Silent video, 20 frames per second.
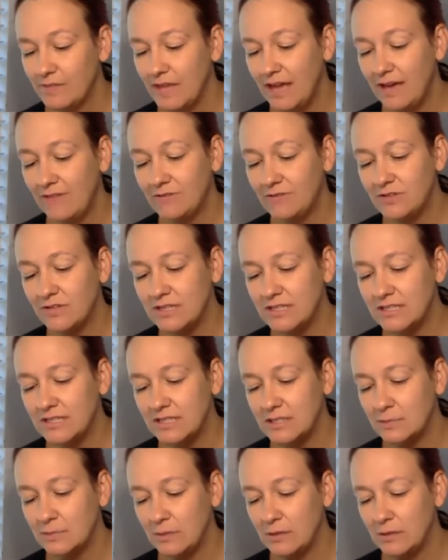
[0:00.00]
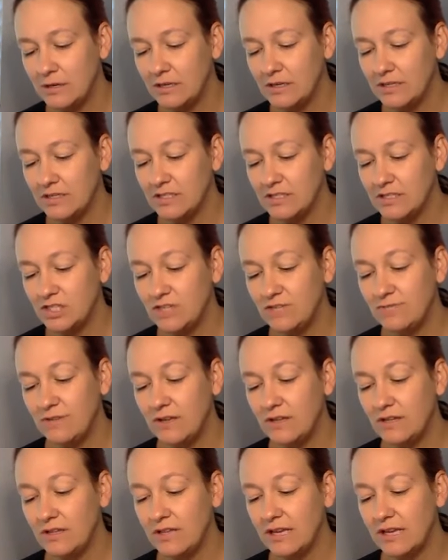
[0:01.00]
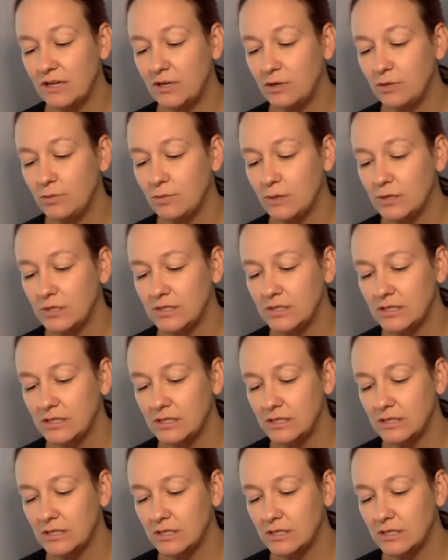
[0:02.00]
After this experience, she felt like a new person.